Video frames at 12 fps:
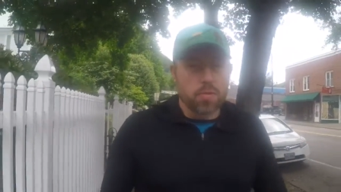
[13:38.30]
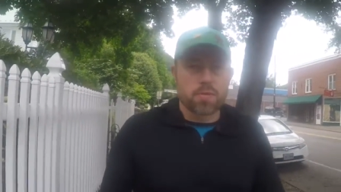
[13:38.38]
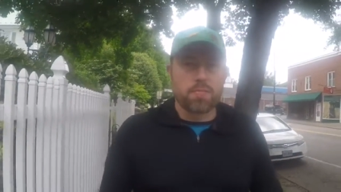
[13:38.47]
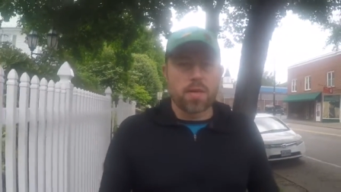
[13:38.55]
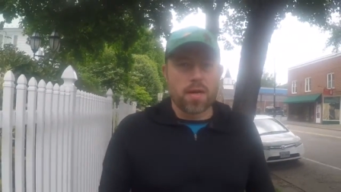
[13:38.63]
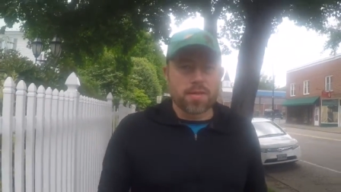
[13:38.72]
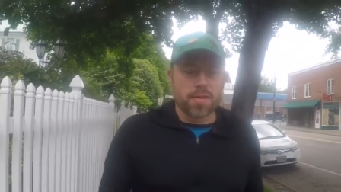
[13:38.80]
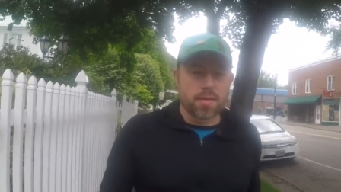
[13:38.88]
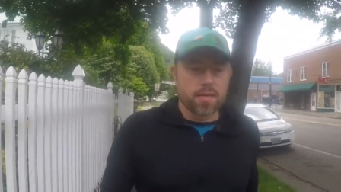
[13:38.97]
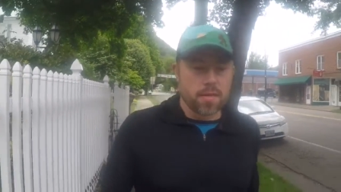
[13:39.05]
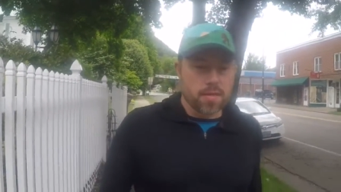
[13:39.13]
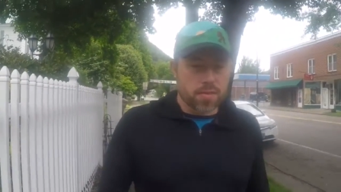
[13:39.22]
was
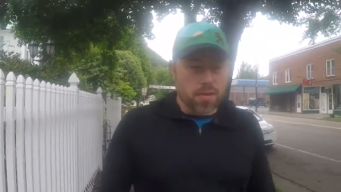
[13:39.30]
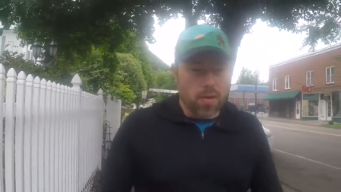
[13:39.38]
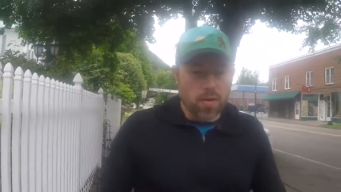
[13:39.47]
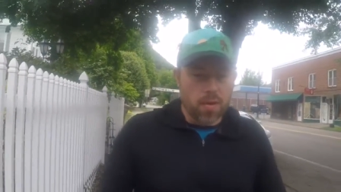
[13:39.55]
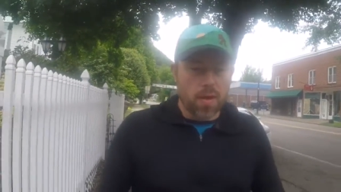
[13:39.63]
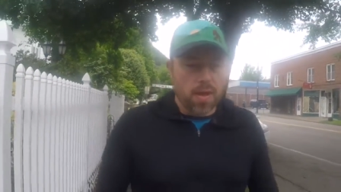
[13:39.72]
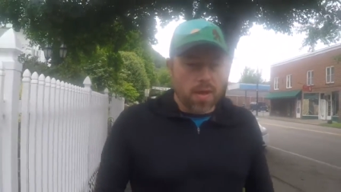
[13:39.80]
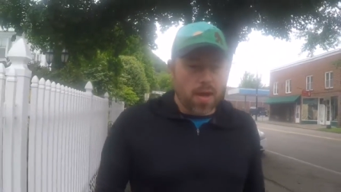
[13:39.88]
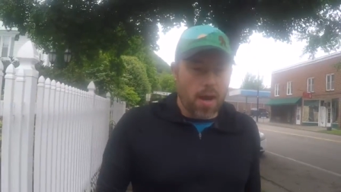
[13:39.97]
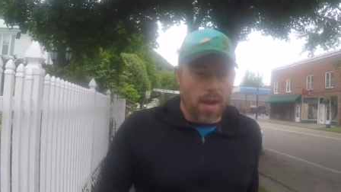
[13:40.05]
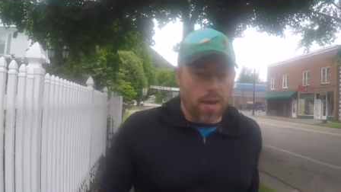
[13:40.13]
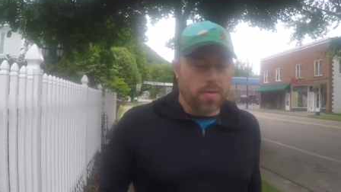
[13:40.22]
pleasant. So
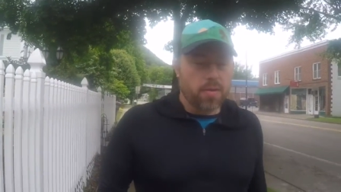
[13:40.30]
I